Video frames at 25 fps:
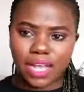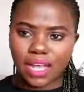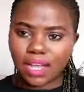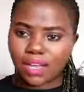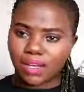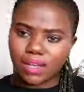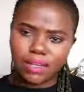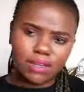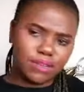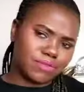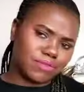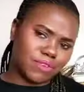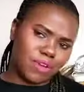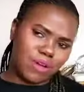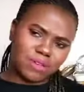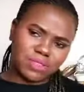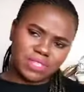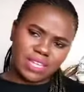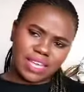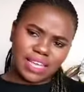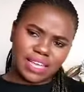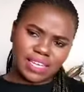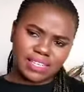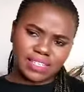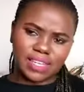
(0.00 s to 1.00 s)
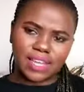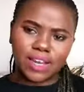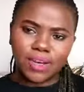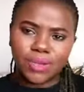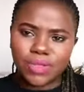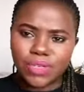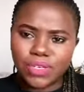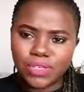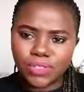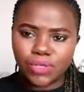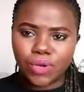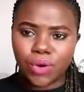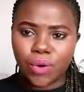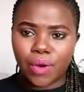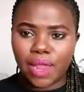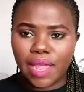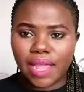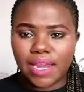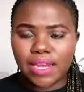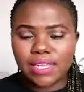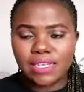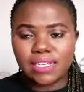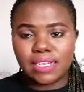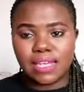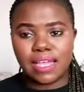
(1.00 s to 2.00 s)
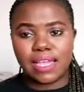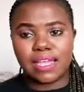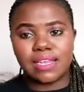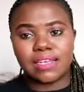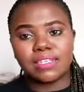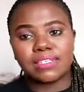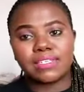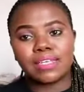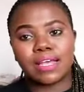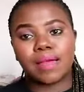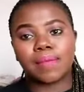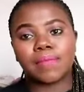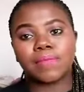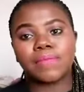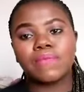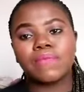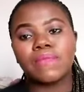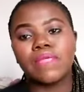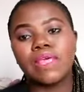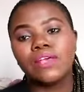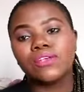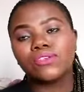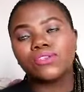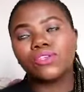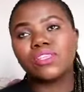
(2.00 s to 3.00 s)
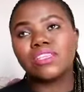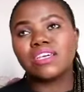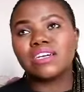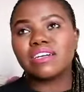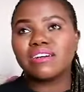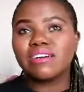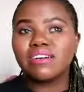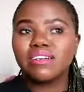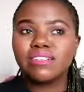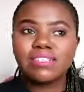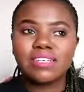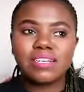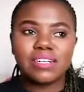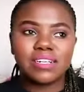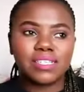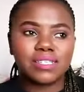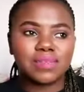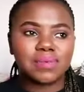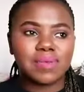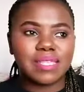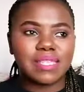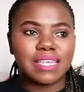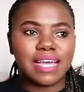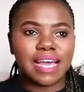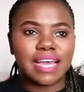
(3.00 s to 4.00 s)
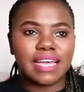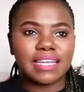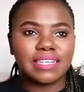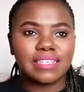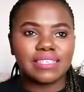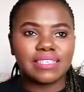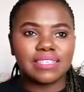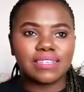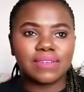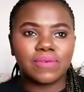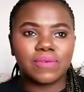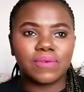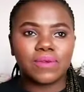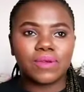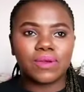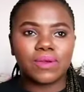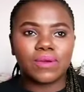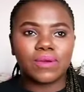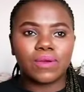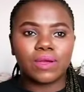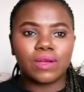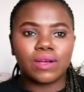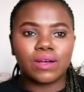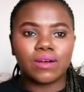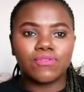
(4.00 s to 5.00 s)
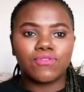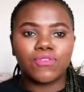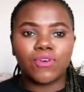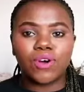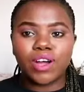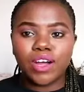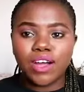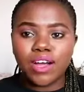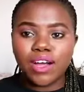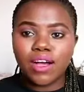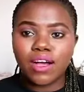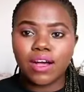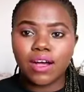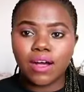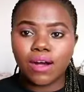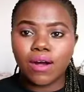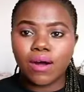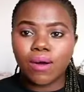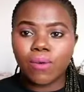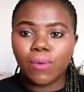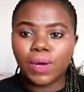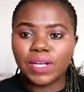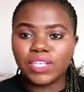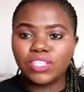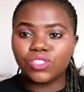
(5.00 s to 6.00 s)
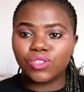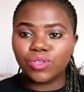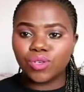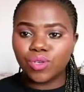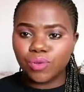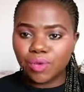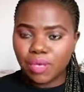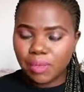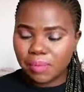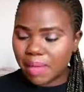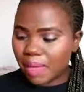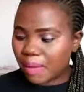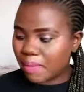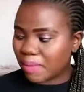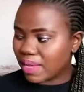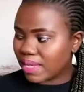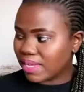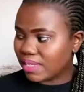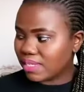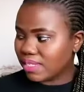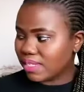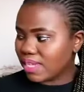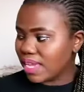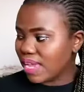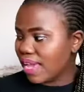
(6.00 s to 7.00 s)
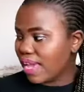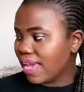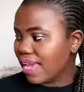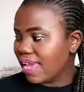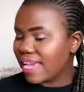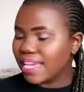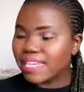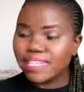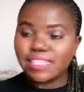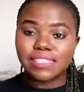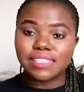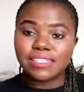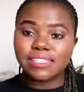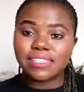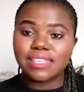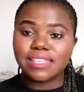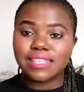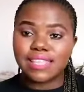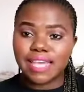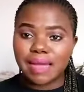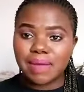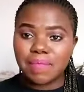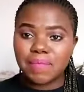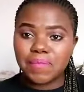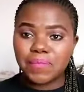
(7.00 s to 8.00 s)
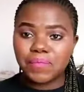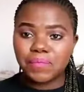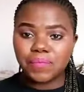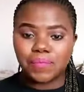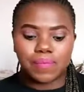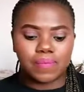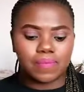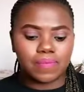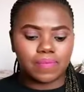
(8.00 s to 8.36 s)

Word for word: like, Oh, of course, I can tell you the story any day, anytime. So the girl tells me that for her, what she remembers is them